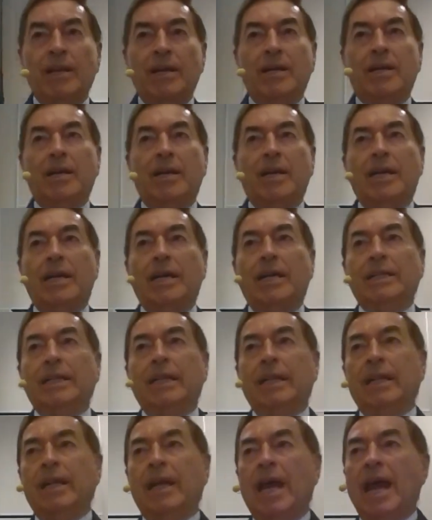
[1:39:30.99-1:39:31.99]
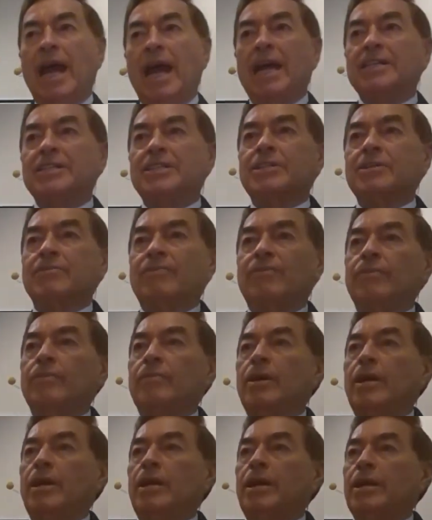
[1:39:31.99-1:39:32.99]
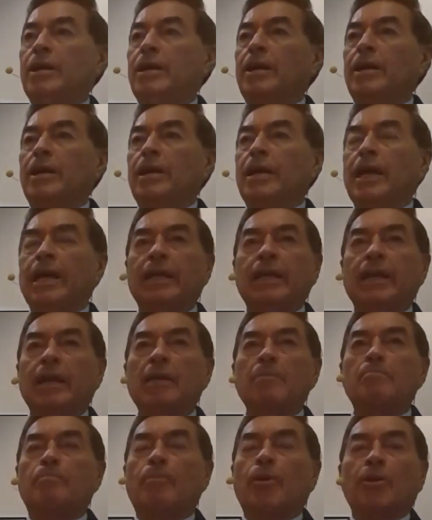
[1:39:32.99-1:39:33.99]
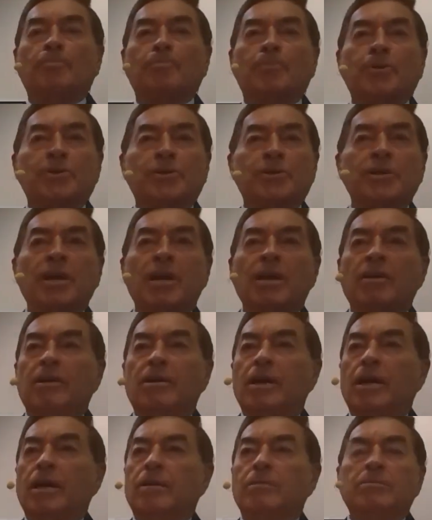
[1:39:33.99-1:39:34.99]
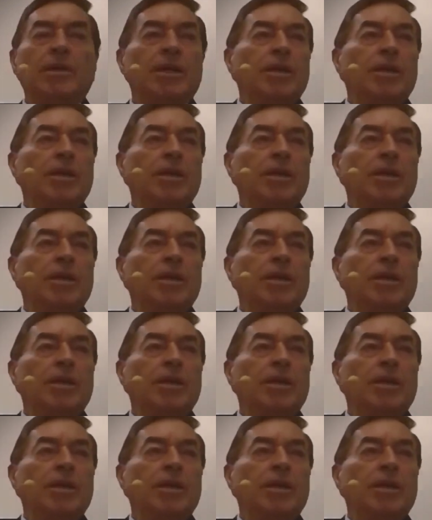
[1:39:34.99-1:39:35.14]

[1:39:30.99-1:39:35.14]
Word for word: Uh, it has uh, in, in purpose uh,